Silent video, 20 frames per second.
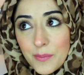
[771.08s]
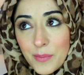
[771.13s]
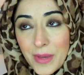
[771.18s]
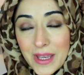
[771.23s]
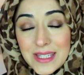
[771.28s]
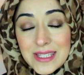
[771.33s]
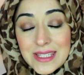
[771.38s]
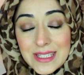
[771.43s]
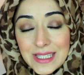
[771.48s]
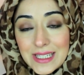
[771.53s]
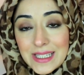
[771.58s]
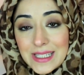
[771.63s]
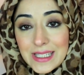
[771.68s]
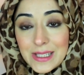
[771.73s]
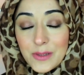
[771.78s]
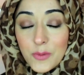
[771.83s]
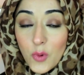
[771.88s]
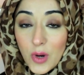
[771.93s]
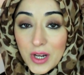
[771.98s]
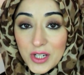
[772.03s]

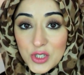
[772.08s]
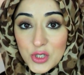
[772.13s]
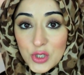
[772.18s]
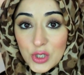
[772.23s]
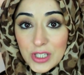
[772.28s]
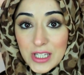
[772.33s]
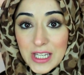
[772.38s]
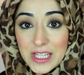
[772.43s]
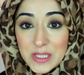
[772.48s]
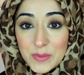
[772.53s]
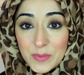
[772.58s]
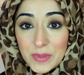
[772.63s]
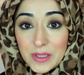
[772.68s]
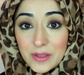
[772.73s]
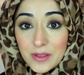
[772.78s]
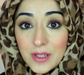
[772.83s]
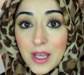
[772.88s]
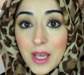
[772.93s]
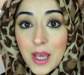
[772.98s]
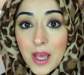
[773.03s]
basically, white sugar has
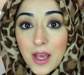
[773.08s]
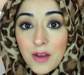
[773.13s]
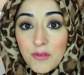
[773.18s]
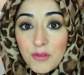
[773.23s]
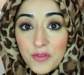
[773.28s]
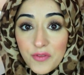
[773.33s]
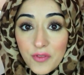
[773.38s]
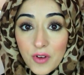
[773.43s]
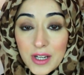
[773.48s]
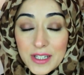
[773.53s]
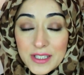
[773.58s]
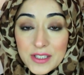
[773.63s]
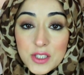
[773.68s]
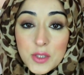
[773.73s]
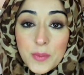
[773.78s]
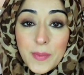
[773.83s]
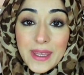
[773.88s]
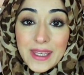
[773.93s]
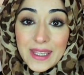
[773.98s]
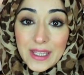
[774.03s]
been refined
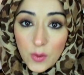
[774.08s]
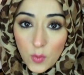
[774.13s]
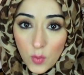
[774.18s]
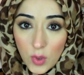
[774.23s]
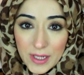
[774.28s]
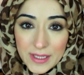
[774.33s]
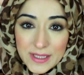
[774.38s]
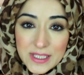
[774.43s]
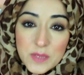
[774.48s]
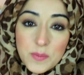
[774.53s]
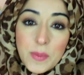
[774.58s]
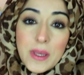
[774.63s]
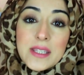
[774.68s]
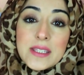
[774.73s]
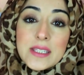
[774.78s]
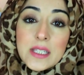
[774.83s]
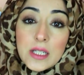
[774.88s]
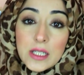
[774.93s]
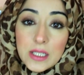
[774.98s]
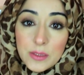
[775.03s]
to make it white. It's
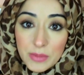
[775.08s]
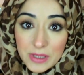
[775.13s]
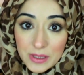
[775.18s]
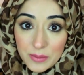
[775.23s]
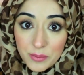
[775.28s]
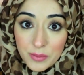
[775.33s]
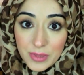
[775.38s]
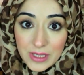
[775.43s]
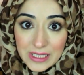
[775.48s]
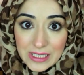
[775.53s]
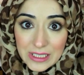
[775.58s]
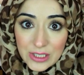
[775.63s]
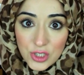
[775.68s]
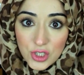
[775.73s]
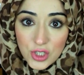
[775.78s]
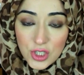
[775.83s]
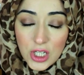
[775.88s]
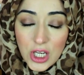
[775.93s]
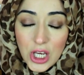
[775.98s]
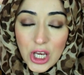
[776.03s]
basically been
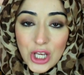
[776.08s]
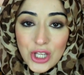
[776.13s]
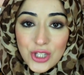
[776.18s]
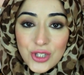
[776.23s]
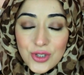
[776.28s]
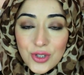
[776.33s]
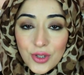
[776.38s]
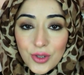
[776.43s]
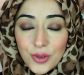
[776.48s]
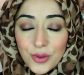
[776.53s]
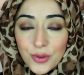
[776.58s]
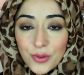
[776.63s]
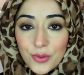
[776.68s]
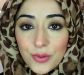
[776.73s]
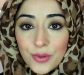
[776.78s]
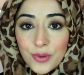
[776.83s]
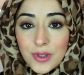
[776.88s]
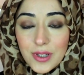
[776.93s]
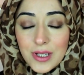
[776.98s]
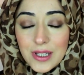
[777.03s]
bleached. So
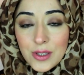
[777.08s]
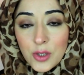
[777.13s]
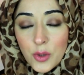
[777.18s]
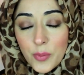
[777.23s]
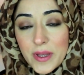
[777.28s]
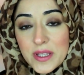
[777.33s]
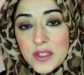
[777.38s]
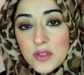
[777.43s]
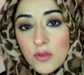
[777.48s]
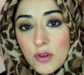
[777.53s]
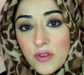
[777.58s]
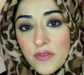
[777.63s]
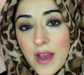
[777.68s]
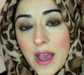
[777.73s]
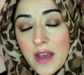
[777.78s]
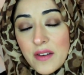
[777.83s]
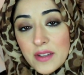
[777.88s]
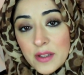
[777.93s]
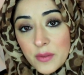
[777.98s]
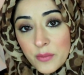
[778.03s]
you're better off
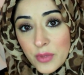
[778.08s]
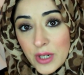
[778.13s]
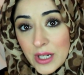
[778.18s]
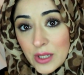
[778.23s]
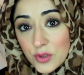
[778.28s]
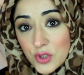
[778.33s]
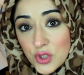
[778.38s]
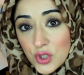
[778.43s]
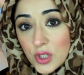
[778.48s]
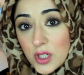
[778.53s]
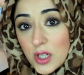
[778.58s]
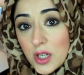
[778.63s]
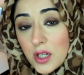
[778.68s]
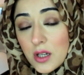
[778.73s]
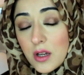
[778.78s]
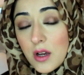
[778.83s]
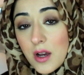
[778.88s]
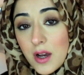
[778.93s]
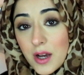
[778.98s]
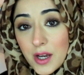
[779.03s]
having brown
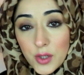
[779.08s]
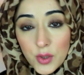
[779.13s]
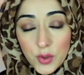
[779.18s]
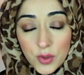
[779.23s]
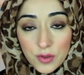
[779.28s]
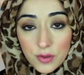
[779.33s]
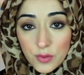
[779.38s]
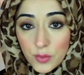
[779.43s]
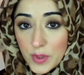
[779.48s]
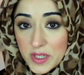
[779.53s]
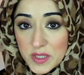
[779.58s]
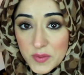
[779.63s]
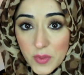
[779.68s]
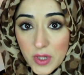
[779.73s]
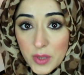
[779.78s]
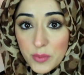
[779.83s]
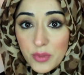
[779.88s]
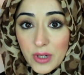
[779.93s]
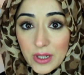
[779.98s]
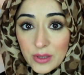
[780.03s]
sugar. I always
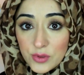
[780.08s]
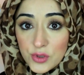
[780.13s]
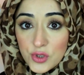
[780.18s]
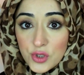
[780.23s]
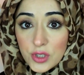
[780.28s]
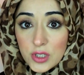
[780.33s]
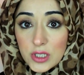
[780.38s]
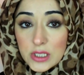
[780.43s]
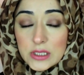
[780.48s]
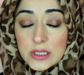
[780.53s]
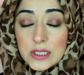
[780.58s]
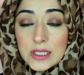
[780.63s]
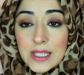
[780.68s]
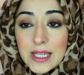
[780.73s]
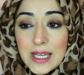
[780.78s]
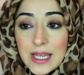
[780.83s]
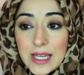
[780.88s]
buy brown sugar.